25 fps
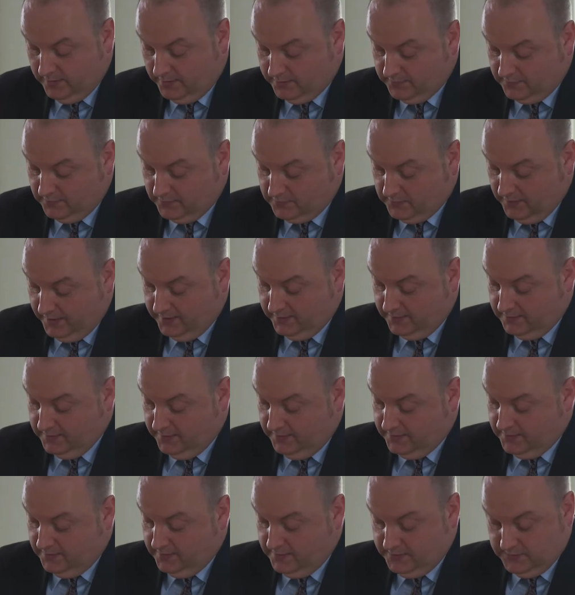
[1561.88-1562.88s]
on
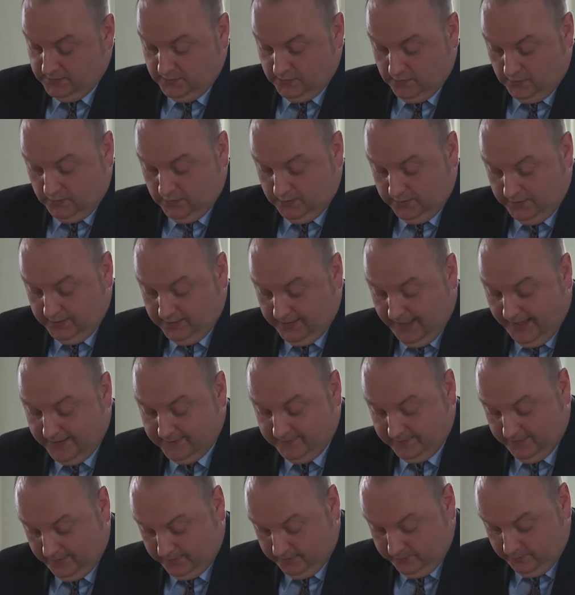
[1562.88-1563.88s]
Australian-Indonesian oil and
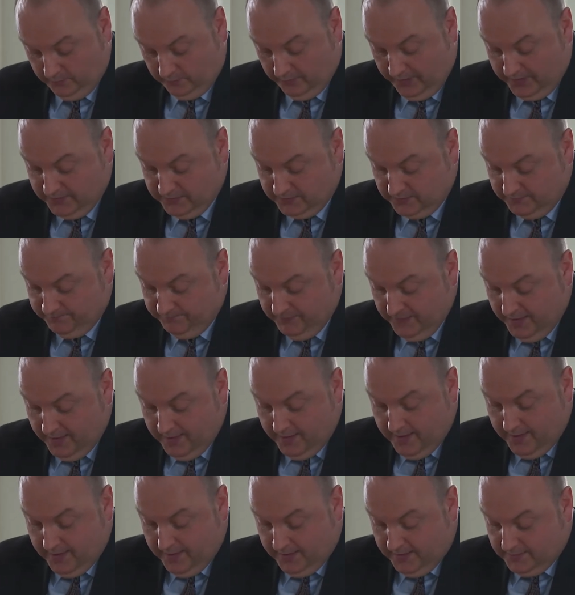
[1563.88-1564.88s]
gas exploration
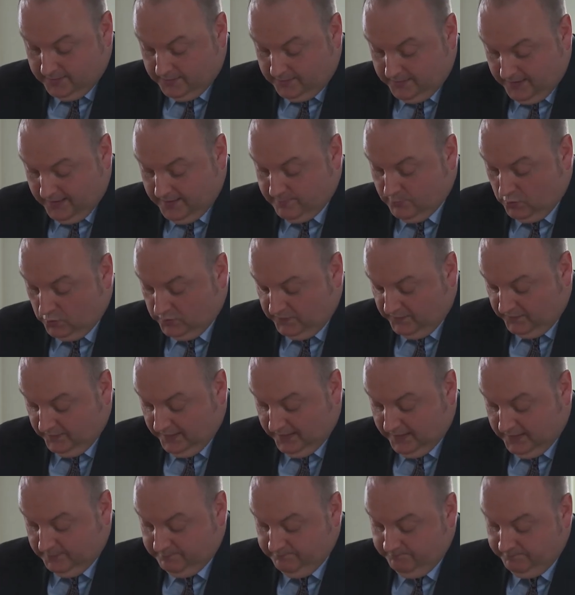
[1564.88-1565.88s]
in the Timor
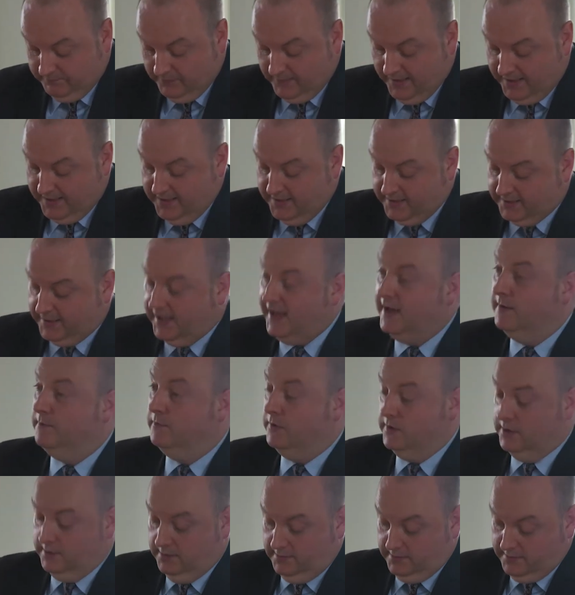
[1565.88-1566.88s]
Sea. Here,
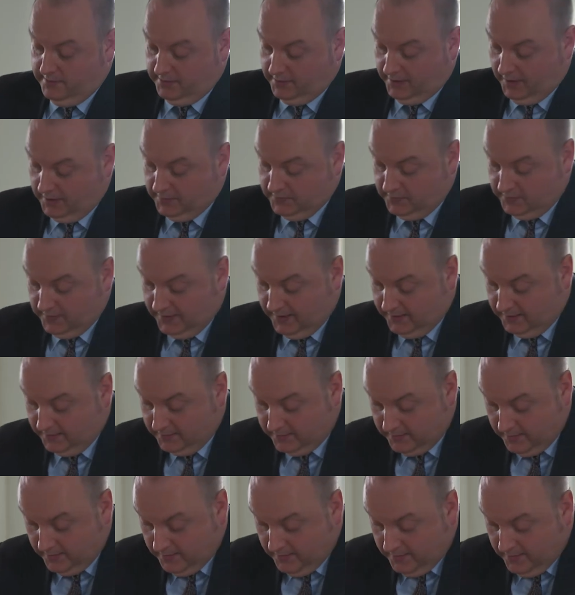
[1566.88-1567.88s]
Canberra
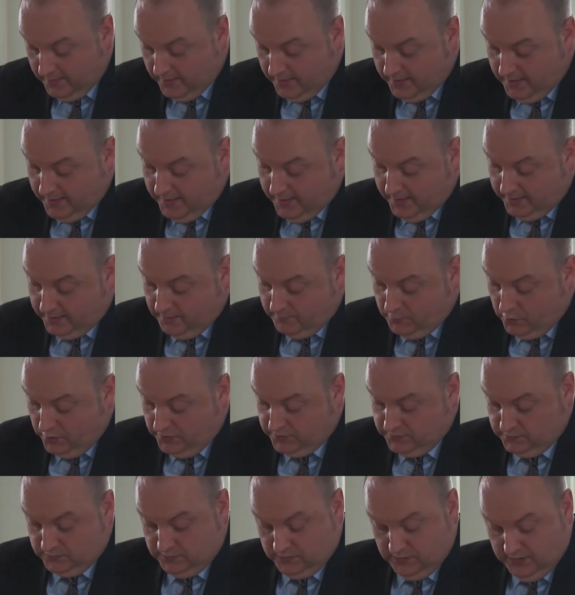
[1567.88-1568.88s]
negotiated a
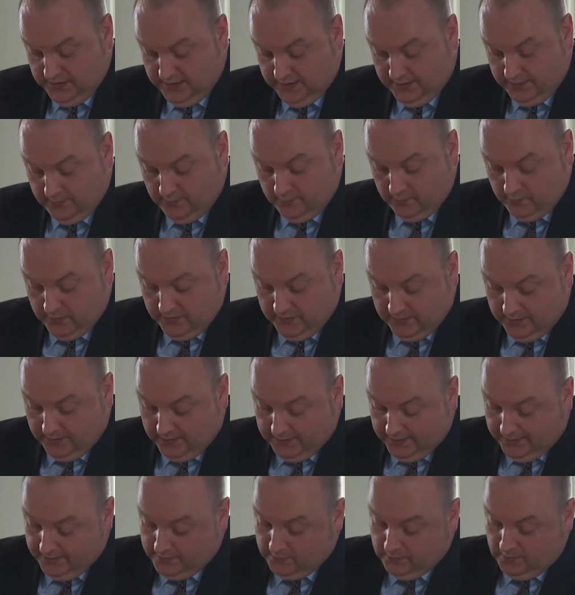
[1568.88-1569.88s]
commercial treaty with an
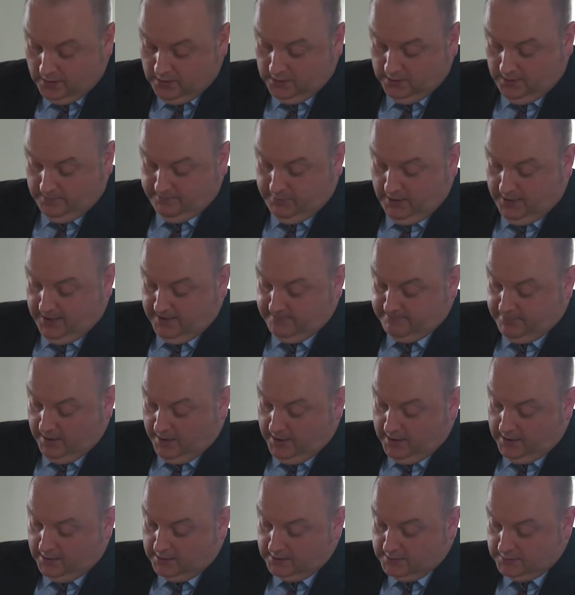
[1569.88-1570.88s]
illegal occupying
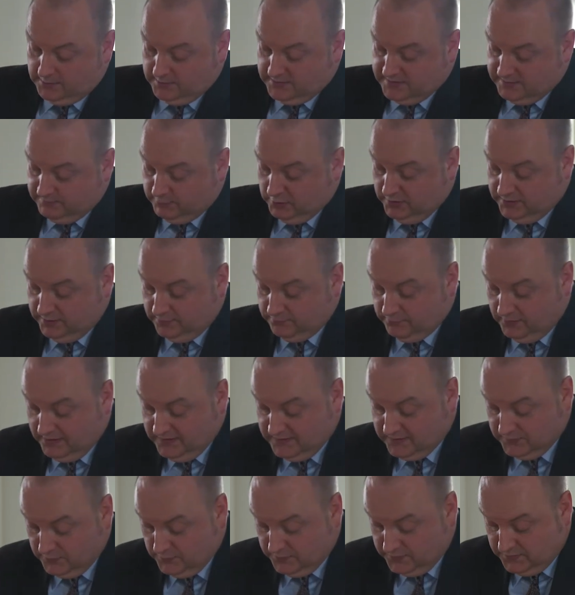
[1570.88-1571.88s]
power to exploit the
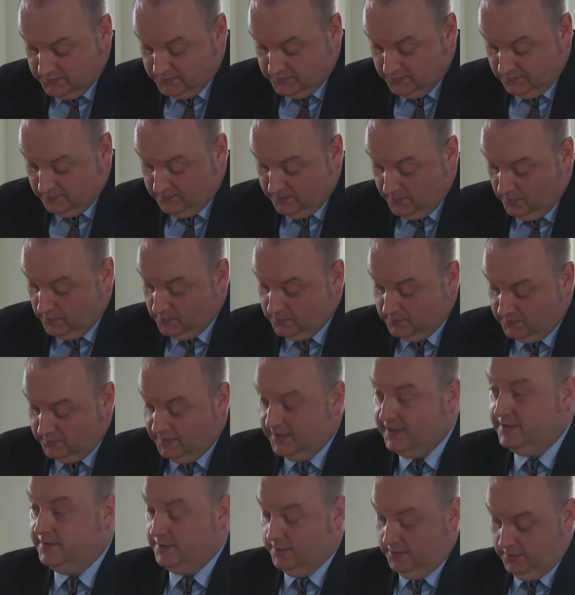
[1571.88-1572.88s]
resources of those
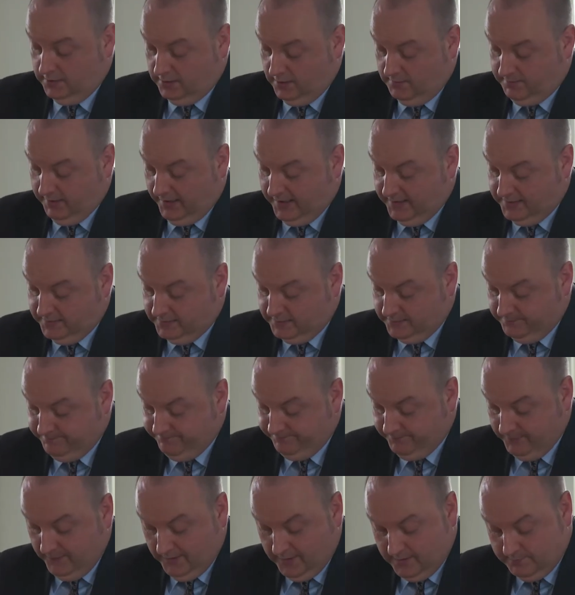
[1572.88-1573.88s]
under
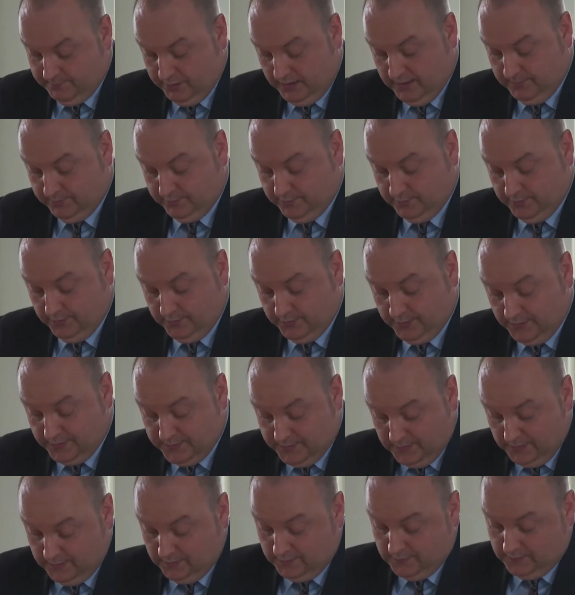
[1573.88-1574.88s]
occupation, a people who
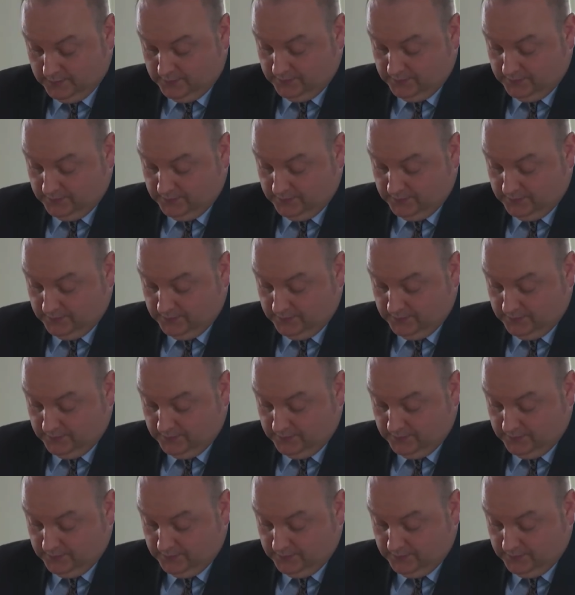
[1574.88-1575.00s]
continued to